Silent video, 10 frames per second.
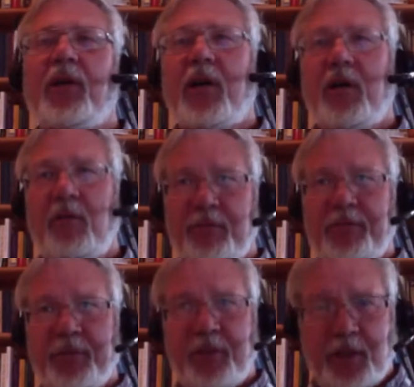
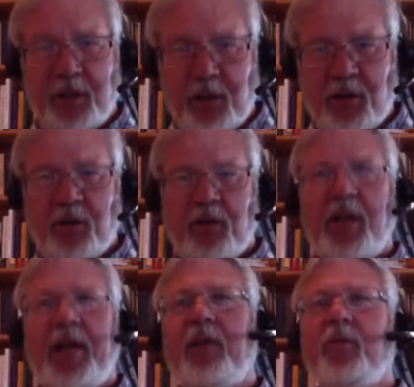of Colonel
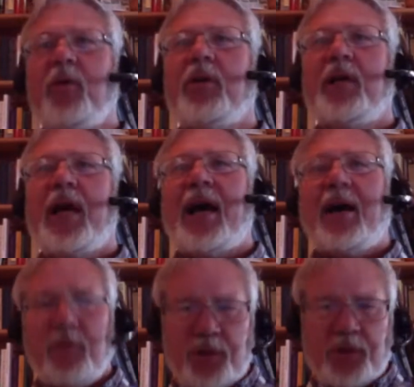Edward
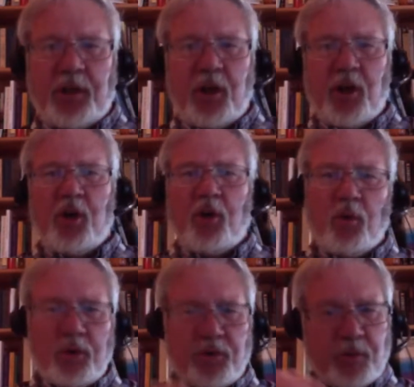House, who
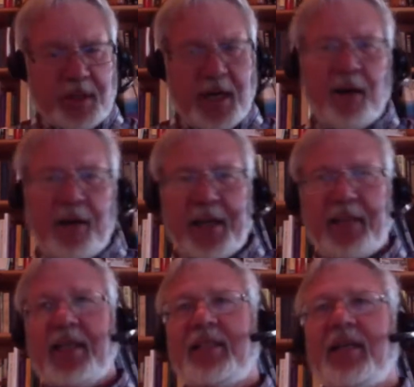was retiring at
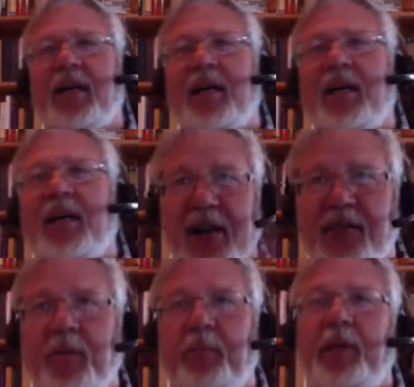that time, I guess,
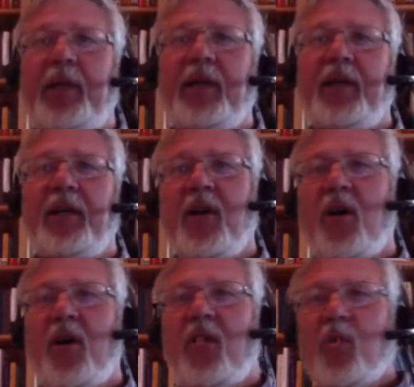from being
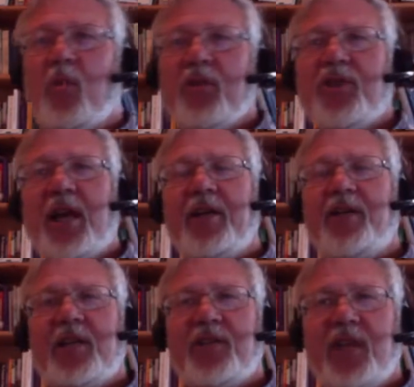on the world stage
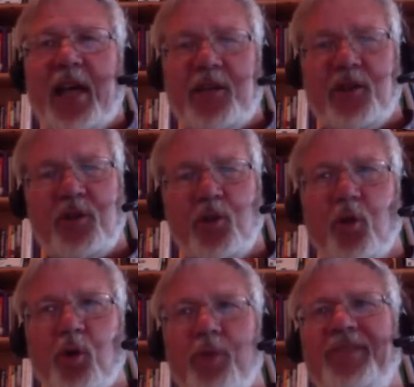as an agent
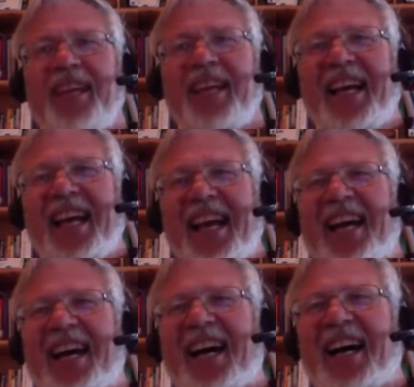tour.
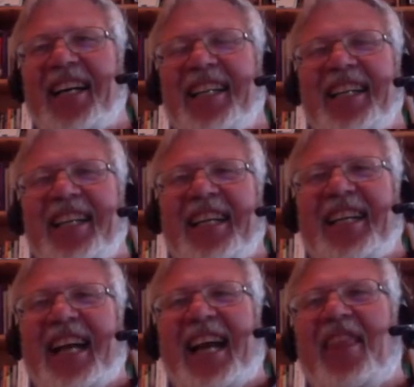Uh,
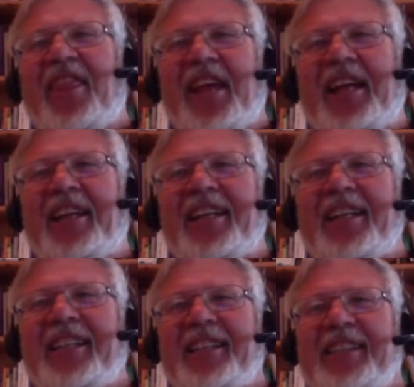and then
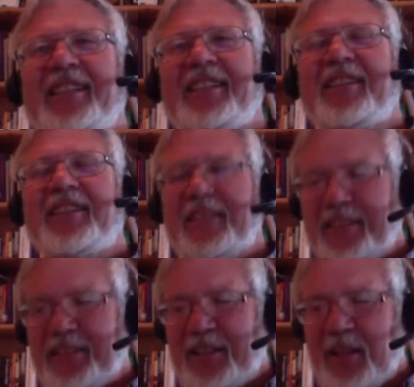uh,
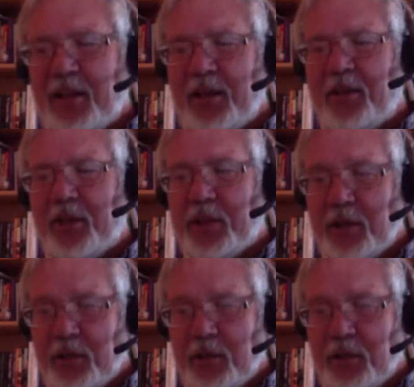the young